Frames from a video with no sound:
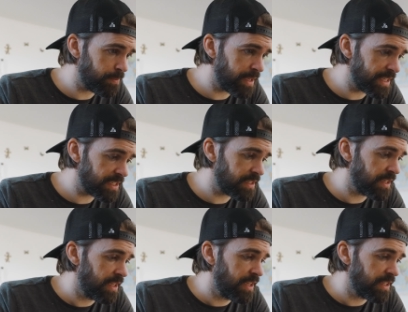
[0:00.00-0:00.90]
best
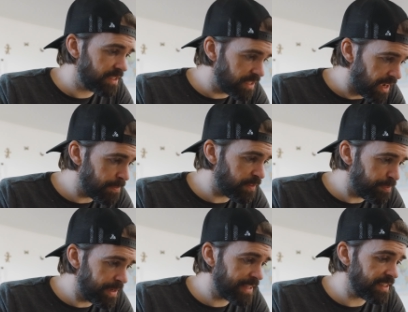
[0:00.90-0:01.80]
type of
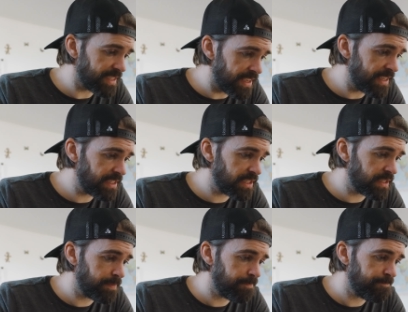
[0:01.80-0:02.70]
panels
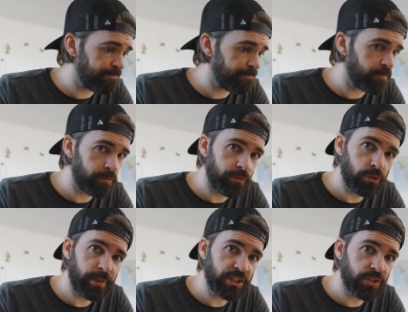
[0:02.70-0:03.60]
is
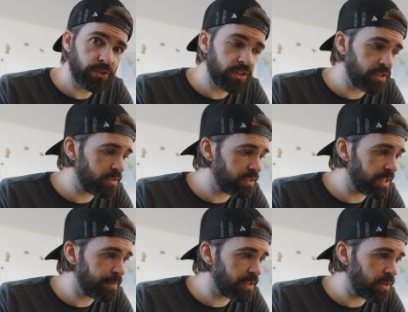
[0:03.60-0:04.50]
for my studio,
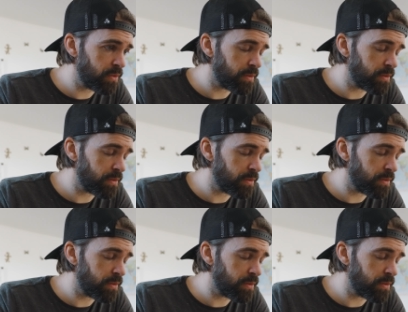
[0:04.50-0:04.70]
let me know.